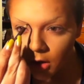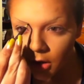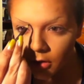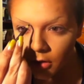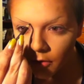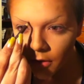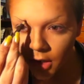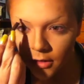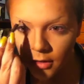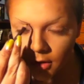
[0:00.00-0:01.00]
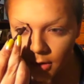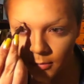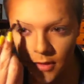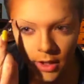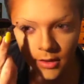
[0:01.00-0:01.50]
I don't know if anything that
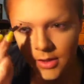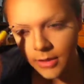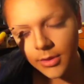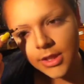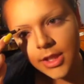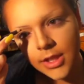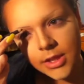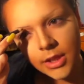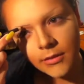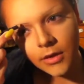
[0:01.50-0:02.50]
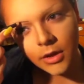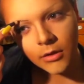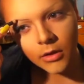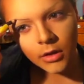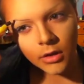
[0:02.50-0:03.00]
I'm saying is going to make sense to any of you.